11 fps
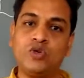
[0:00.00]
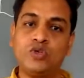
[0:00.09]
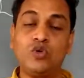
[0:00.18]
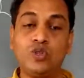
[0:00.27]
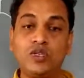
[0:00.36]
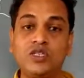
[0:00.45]

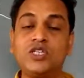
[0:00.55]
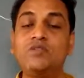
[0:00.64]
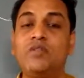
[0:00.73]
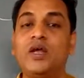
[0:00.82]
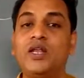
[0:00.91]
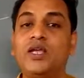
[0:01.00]
So this is
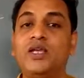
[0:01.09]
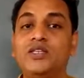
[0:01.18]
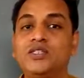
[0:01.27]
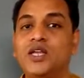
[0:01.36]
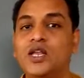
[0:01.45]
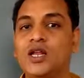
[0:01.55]
made
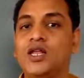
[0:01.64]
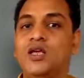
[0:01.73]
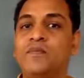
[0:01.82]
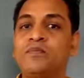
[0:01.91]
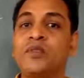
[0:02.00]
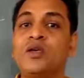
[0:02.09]
in
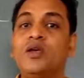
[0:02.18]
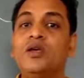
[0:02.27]
generally